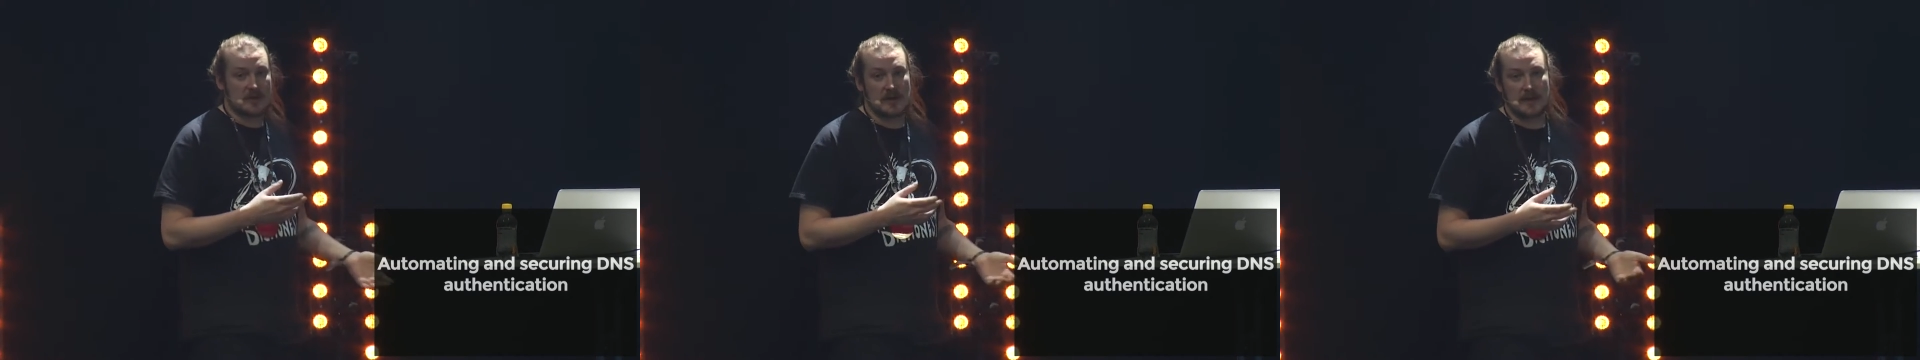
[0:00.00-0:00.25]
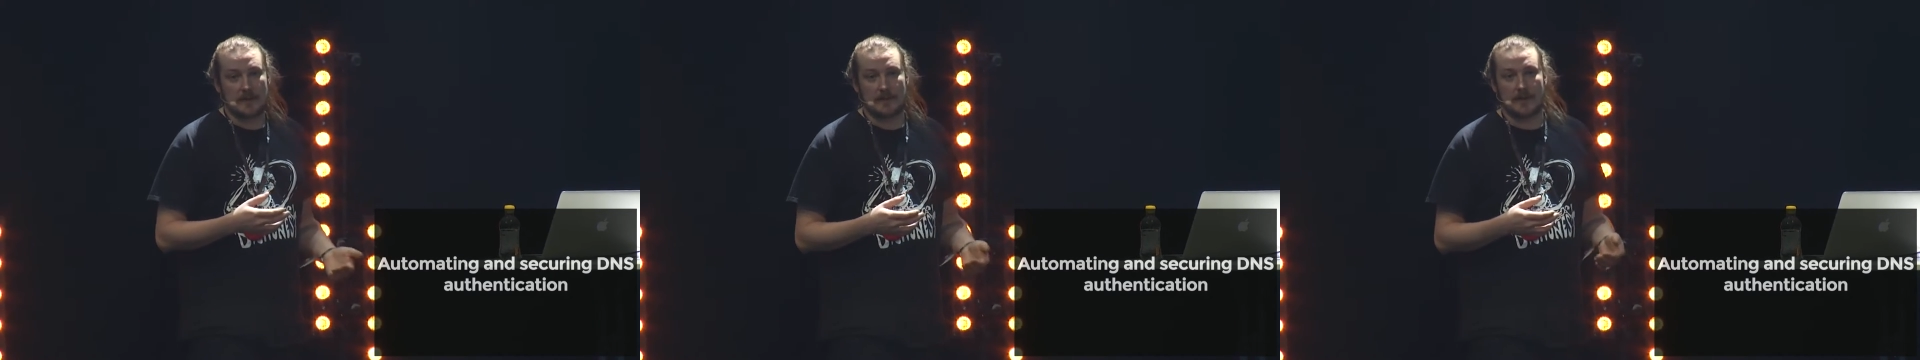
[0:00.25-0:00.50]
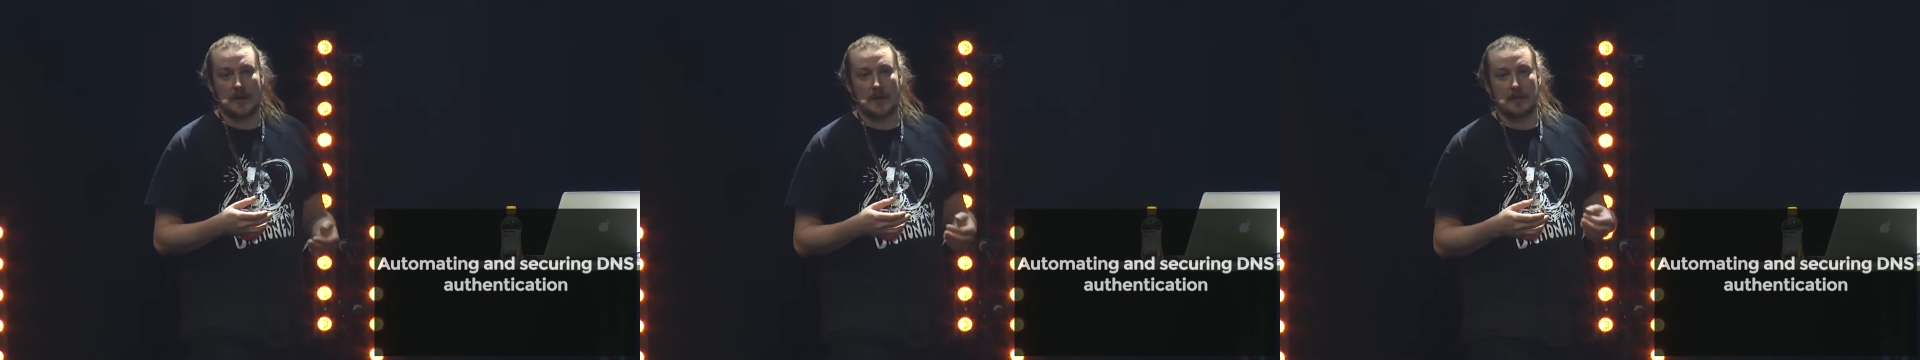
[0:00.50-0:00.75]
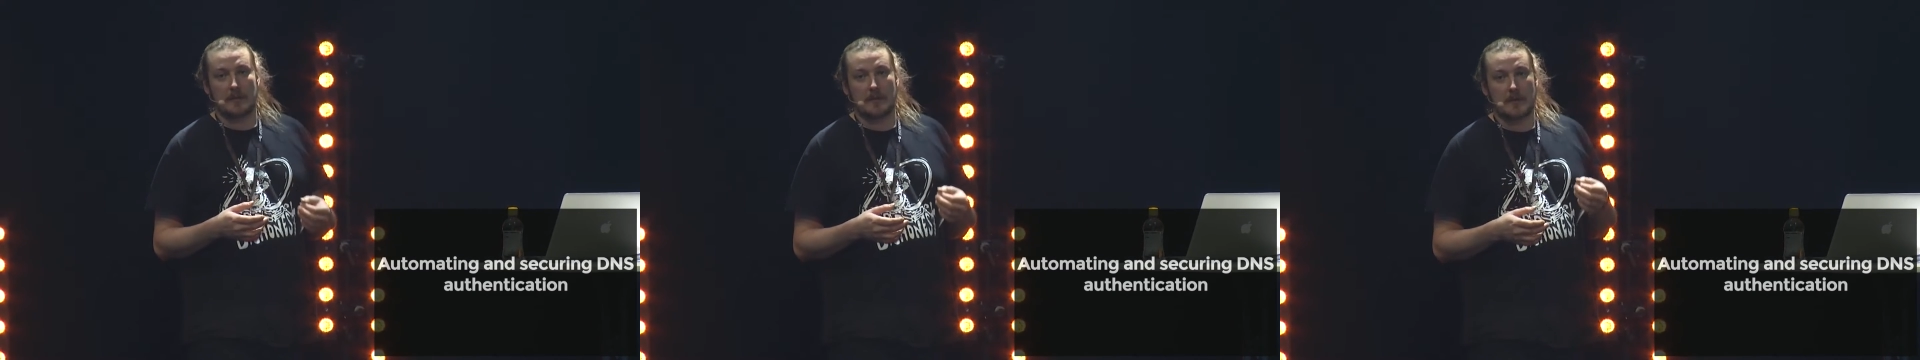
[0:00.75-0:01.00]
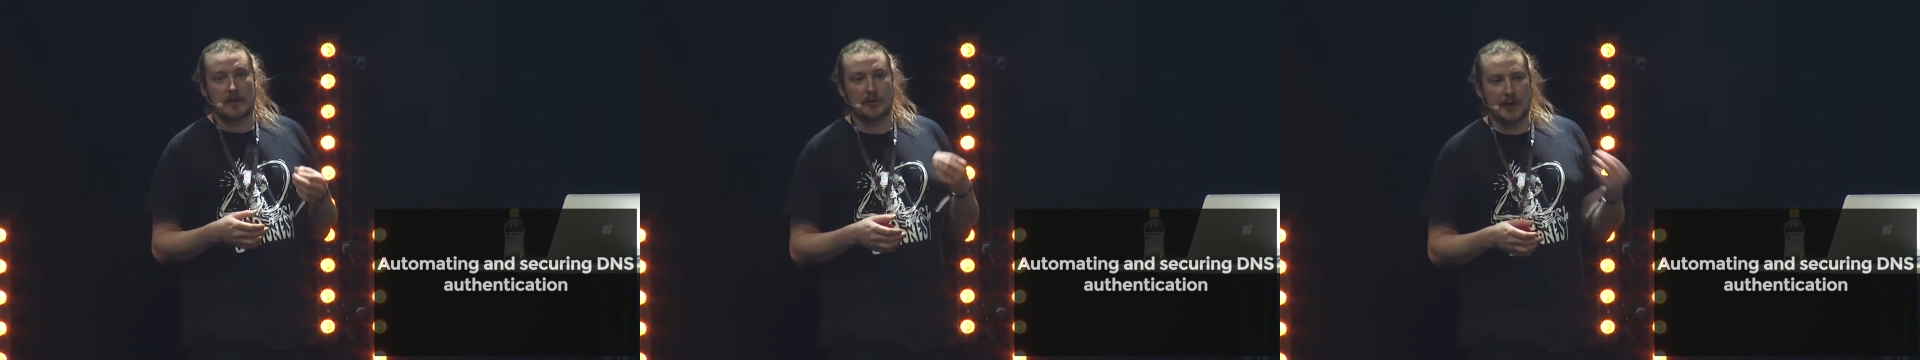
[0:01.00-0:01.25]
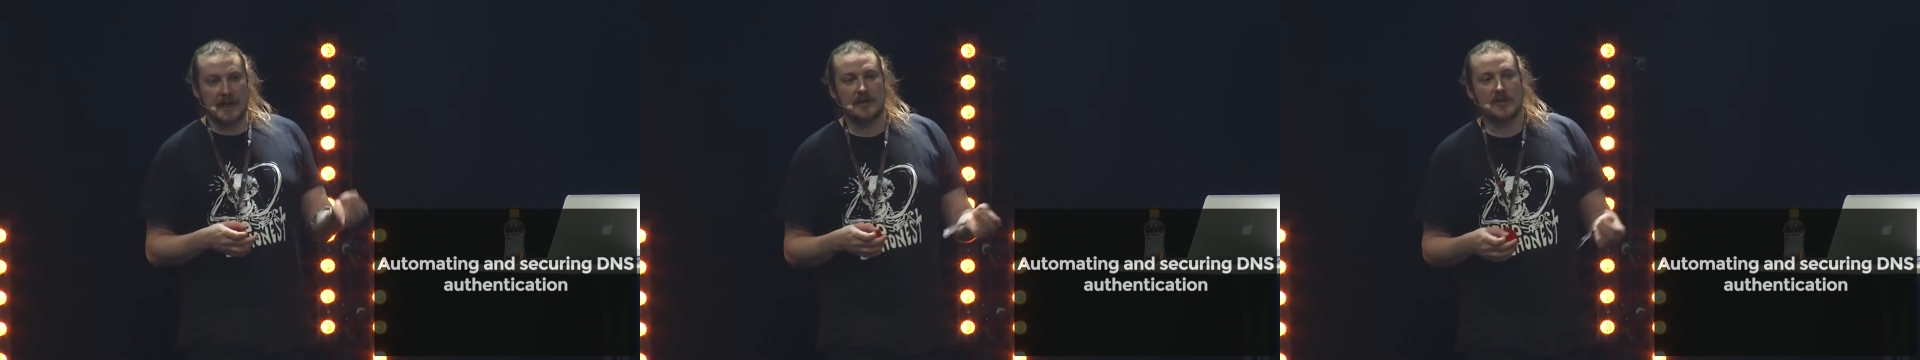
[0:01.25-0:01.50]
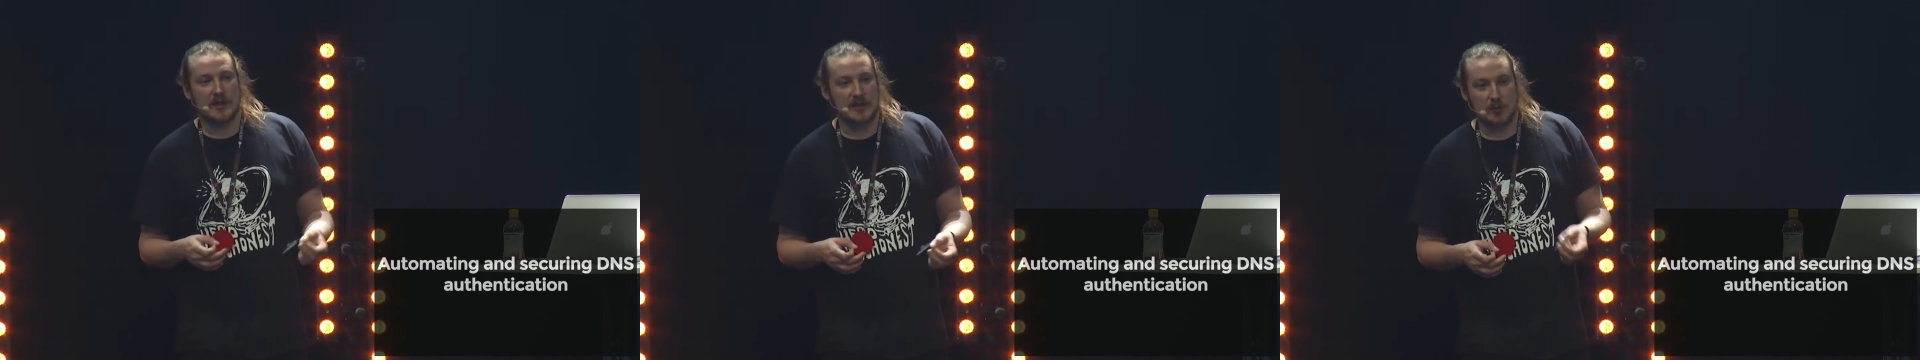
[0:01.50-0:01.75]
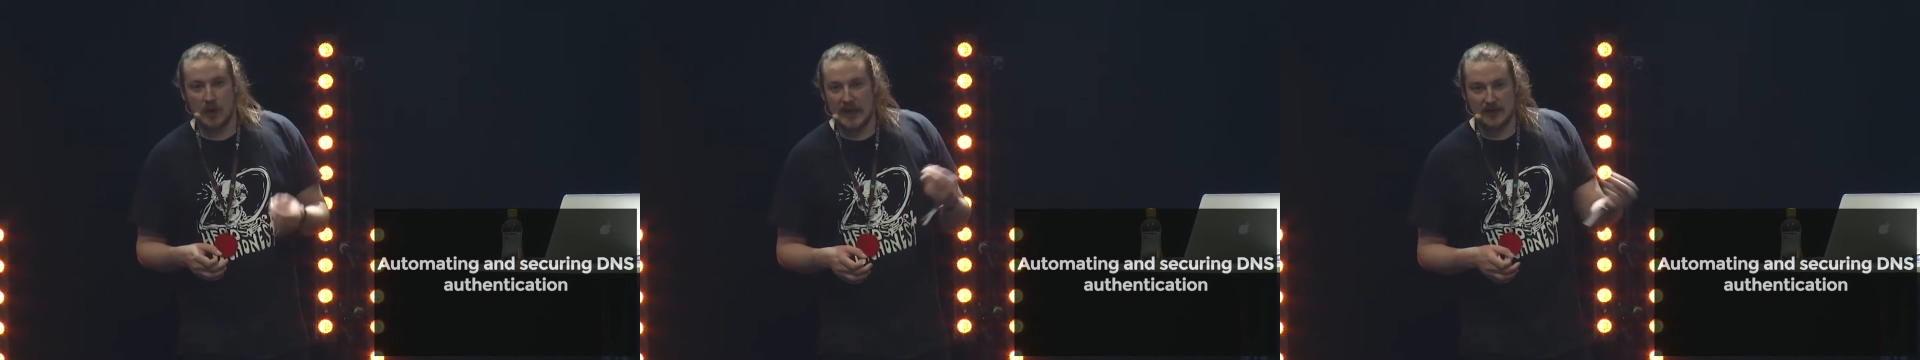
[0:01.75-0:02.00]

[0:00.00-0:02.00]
give the credentials way too